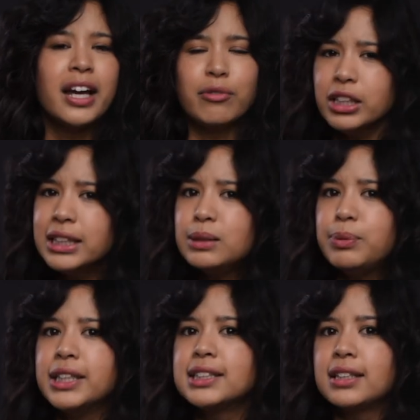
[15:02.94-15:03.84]
And really
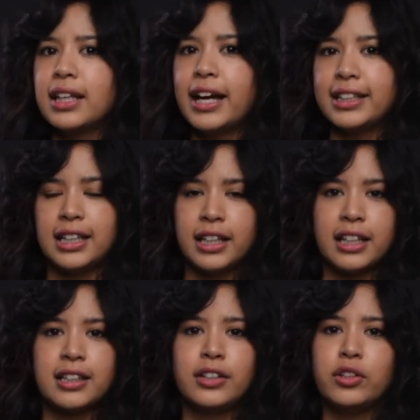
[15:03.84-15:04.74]
speaks to the idea
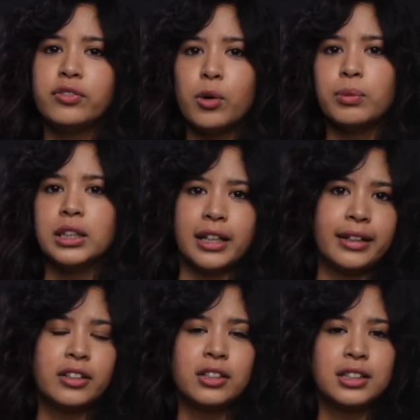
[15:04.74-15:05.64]
that the Nouveau
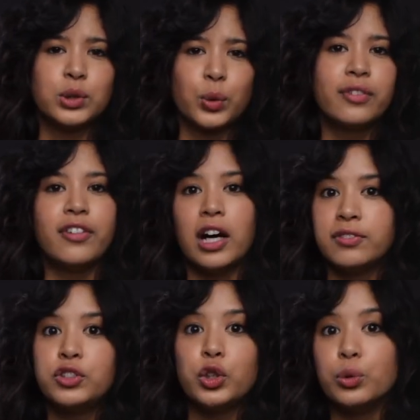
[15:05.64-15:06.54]
Millennial is sort
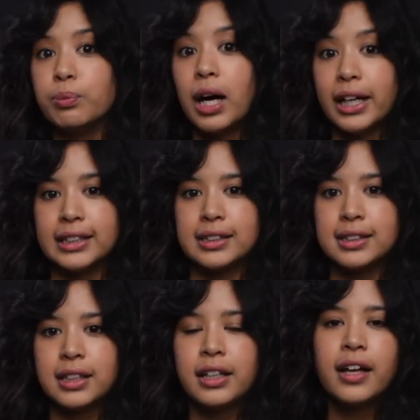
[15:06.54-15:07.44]
of two minds.